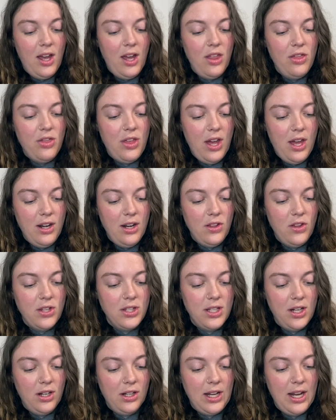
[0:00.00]
Then the
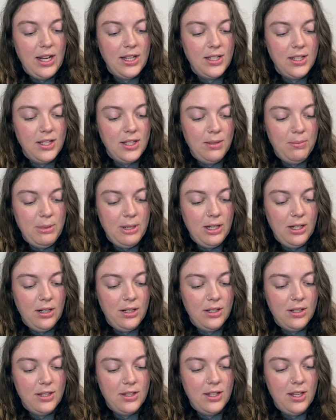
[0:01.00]
staircase
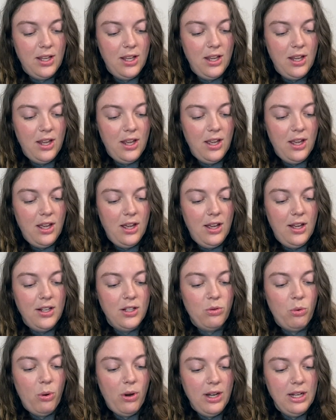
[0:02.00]
disappears.
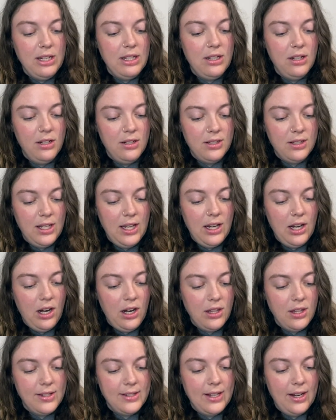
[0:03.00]
20 years
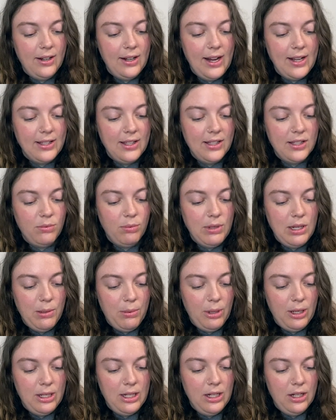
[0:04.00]
later, the staircase has
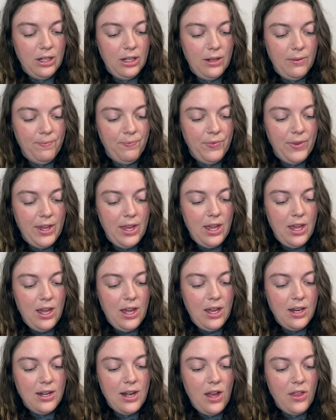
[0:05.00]
reappeared.
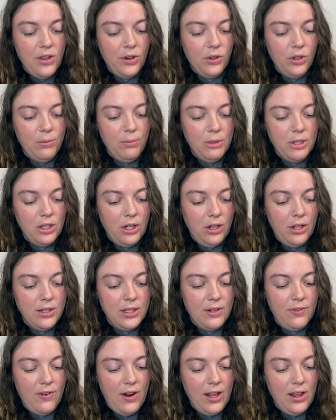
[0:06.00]
Now the group returns
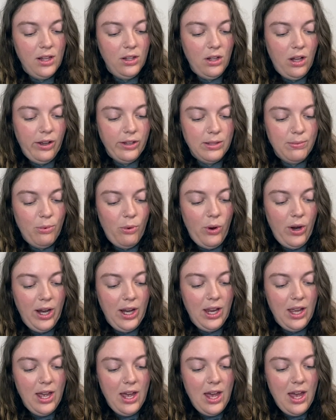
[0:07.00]
to find the lost
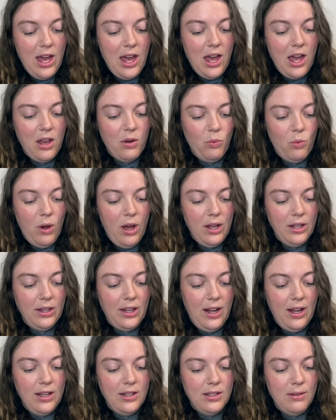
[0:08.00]
boy and what
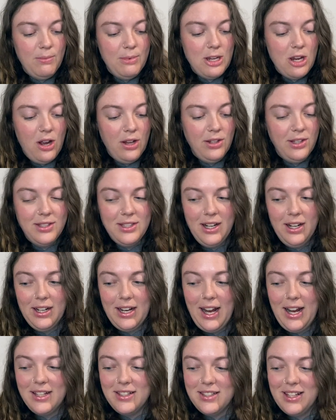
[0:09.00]
lies beyond the
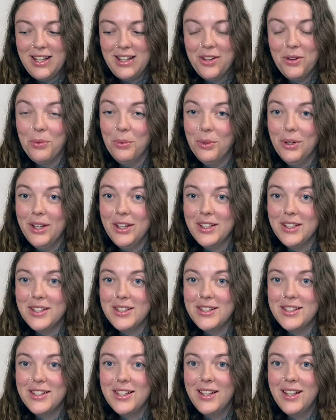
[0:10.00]
staircase in the
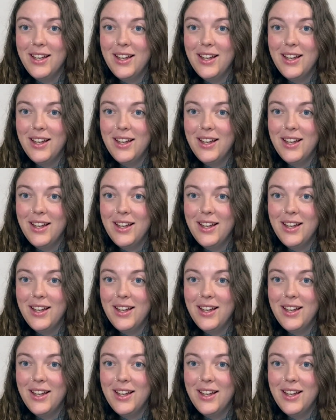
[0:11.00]
woods.